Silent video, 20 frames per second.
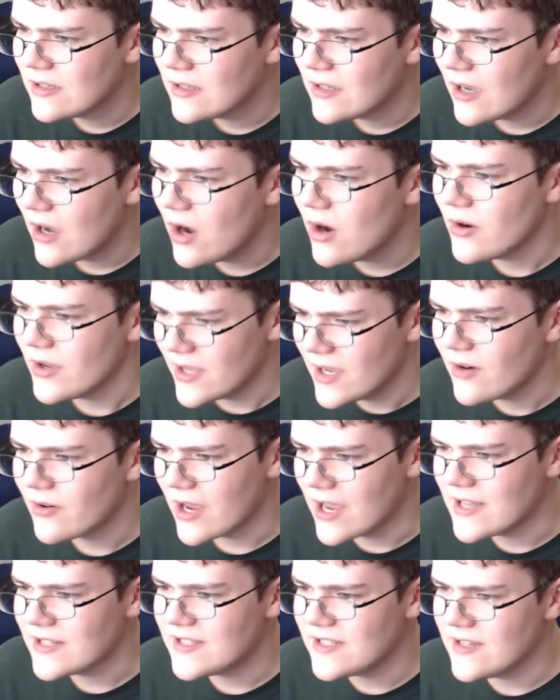Oh,
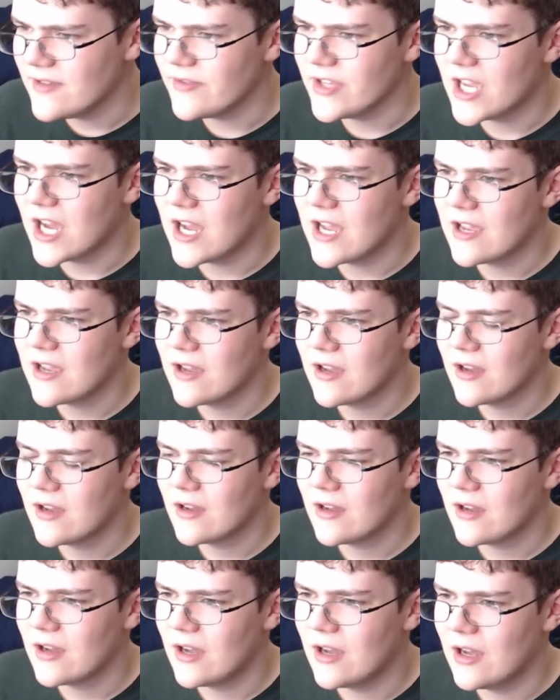okay, it's DVI.
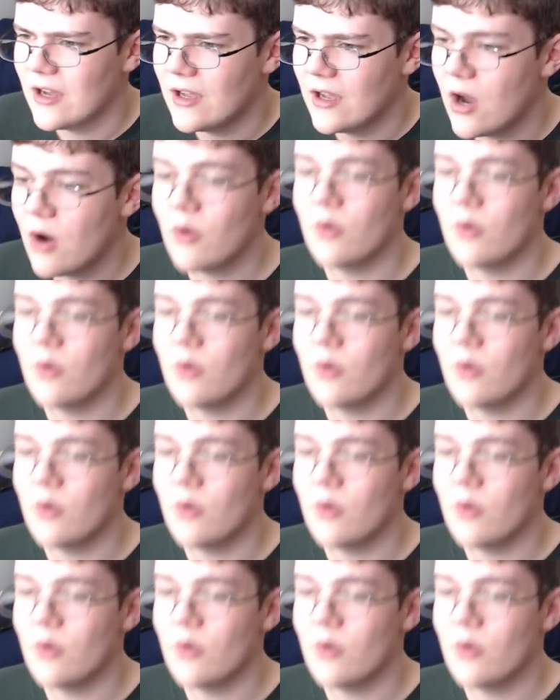I